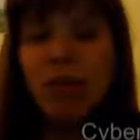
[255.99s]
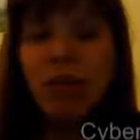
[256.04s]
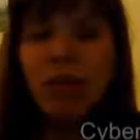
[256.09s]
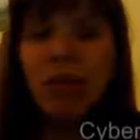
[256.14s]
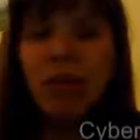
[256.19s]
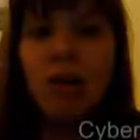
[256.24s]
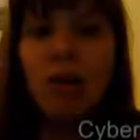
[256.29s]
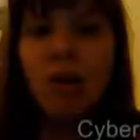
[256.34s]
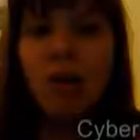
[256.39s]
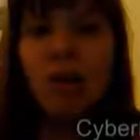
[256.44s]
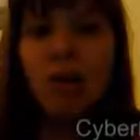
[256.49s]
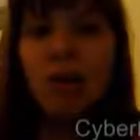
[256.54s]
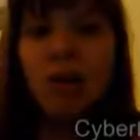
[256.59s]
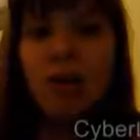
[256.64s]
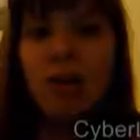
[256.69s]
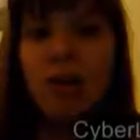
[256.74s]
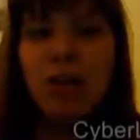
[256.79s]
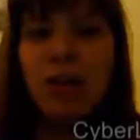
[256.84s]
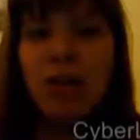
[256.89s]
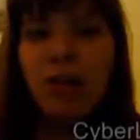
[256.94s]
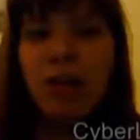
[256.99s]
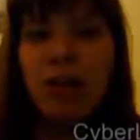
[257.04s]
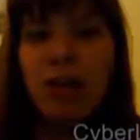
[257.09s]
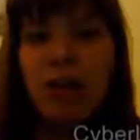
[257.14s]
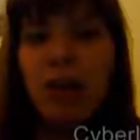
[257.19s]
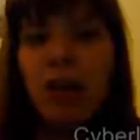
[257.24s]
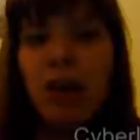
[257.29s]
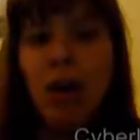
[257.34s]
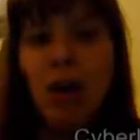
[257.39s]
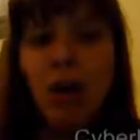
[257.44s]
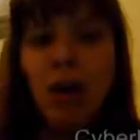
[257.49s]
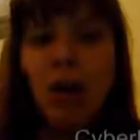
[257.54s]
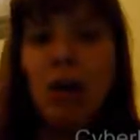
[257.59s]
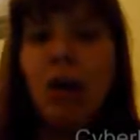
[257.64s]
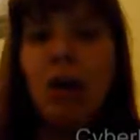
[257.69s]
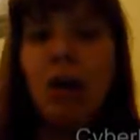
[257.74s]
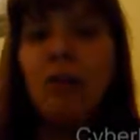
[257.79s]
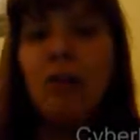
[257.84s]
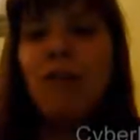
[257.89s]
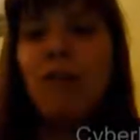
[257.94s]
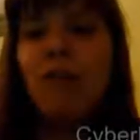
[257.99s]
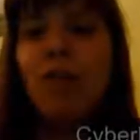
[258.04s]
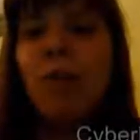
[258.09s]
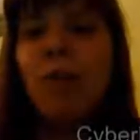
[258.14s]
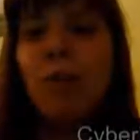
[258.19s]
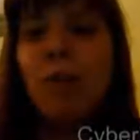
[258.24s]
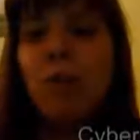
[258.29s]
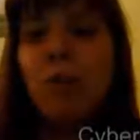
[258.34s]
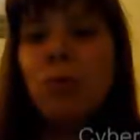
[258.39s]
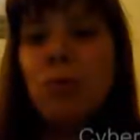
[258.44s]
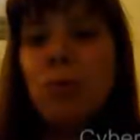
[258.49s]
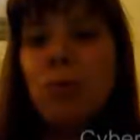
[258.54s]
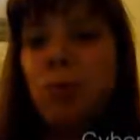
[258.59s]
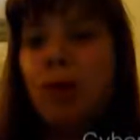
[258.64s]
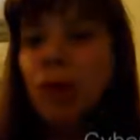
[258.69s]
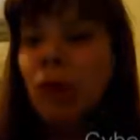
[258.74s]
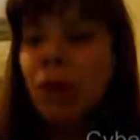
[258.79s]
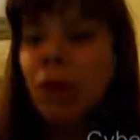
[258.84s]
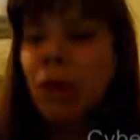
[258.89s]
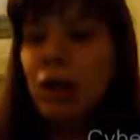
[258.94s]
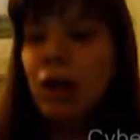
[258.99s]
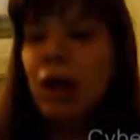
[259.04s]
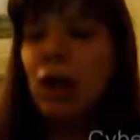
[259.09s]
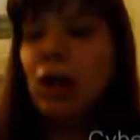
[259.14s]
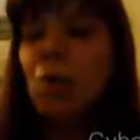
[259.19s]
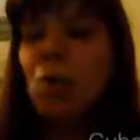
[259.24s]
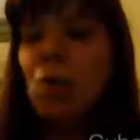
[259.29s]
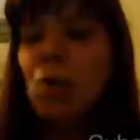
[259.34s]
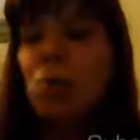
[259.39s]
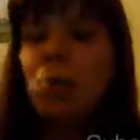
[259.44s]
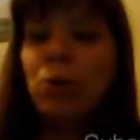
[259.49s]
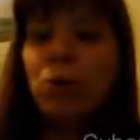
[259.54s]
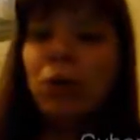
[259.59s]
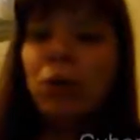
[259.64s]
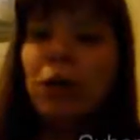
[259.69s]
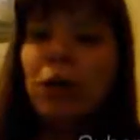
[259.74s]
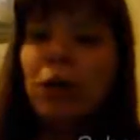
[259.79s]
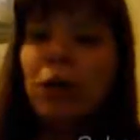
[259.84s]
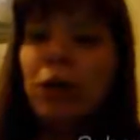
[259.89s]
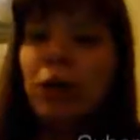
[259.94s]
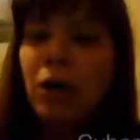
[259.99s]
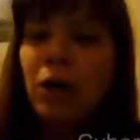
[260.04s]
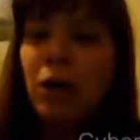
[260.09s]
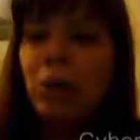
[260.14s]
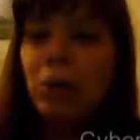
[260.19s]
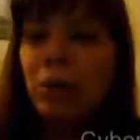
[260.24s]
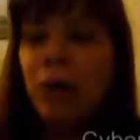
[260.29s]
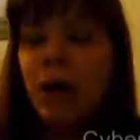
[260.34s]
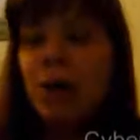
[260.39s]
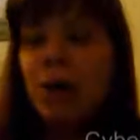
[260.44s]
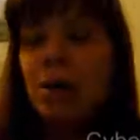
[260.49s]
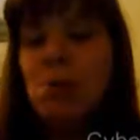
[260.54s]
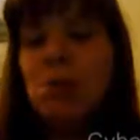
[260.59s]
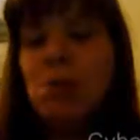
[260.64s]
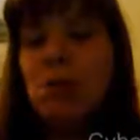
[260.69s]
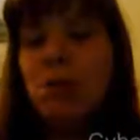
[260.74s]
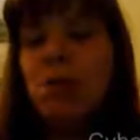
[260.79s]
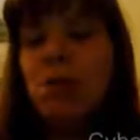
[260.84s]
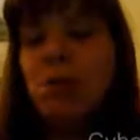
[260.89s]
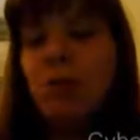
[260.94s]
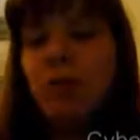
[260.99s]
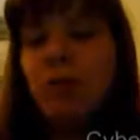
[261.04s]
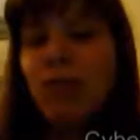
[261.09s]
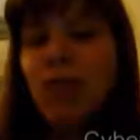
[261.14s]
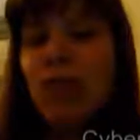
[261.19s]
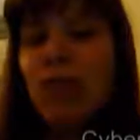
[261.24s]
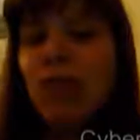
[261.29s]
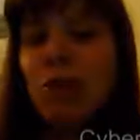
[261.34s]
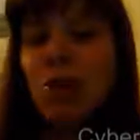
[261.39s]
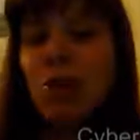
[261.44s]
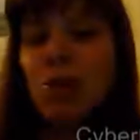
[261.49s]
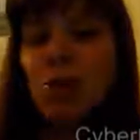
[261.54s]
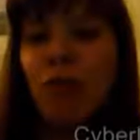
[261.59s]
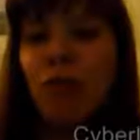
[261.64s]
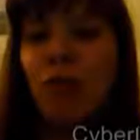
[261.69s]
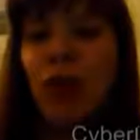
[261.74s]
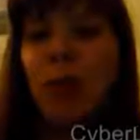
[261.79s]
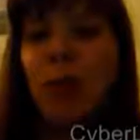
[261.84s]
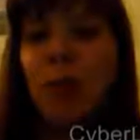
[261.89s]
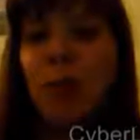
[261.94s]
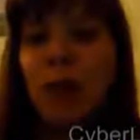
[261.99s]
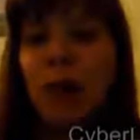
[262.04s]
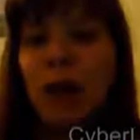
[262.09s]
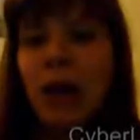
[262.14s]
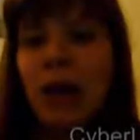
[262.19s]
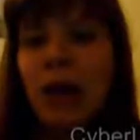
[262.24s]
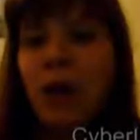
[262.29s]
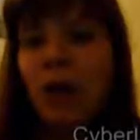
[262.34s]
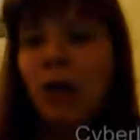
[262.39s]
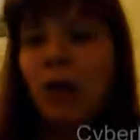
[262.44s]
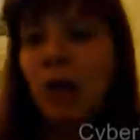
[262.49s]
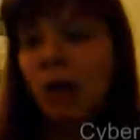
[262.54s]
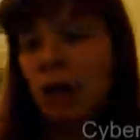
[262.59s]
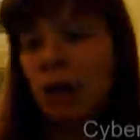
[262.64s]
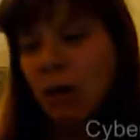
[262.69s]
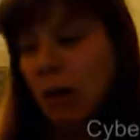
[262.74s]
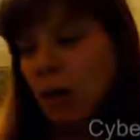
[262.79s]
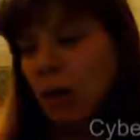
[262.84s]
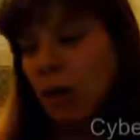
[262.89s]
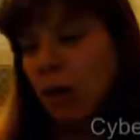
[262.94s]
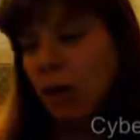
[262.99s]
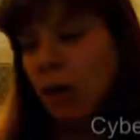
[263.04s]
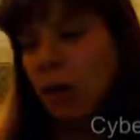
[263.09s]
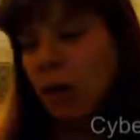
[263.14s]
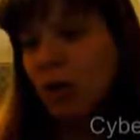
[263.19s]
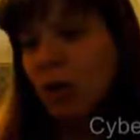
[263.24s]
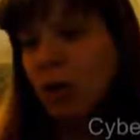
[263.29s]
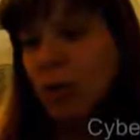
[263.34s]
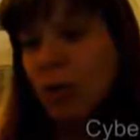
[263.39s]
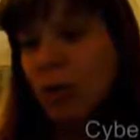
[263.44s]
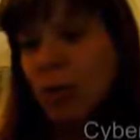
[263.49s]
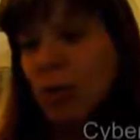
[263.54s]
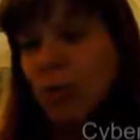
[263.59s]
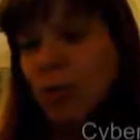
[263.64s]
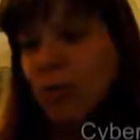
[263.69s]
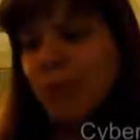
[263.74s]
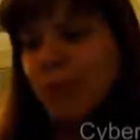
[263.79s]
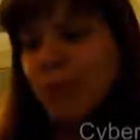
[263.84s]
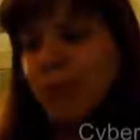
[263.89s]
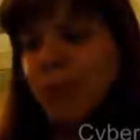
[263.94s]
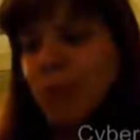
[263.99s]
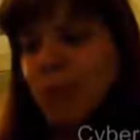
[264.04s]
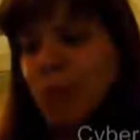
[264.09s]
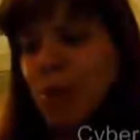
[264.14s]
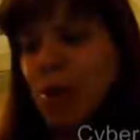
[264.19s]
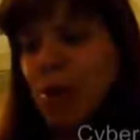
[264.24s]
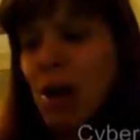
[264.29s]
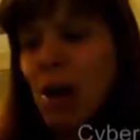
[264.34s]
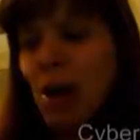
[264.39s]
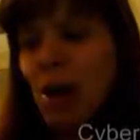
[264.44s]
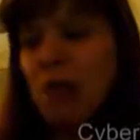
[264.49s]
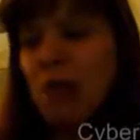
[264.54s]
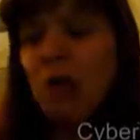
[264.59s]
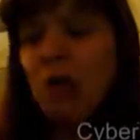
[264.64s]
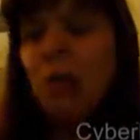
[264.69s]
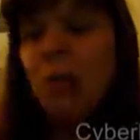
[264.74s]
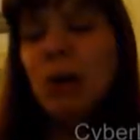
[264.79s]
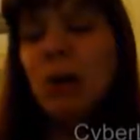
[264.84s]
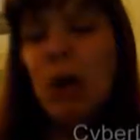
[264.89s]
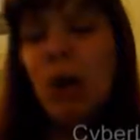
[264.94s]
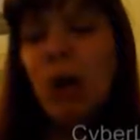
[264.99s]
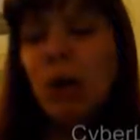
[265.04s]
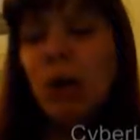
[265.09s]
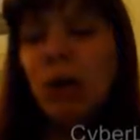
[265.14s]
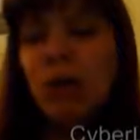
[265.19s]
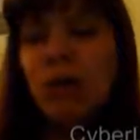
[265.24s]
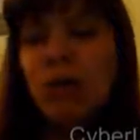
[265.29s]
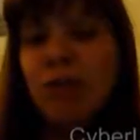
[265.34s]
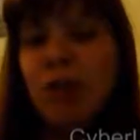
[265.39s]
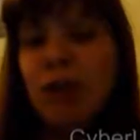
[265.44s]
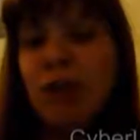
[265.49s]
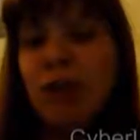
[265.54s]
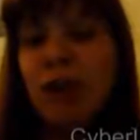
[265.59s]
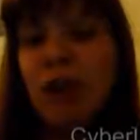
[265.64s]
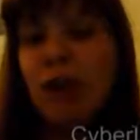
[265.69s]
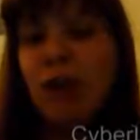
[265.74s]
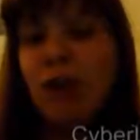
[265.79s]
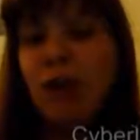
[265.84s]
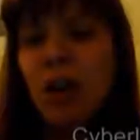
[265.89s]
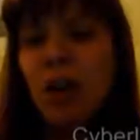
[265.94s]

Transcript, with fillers: The fun things like talking on the phone or eating or being with friends or family. So I think we all have done that.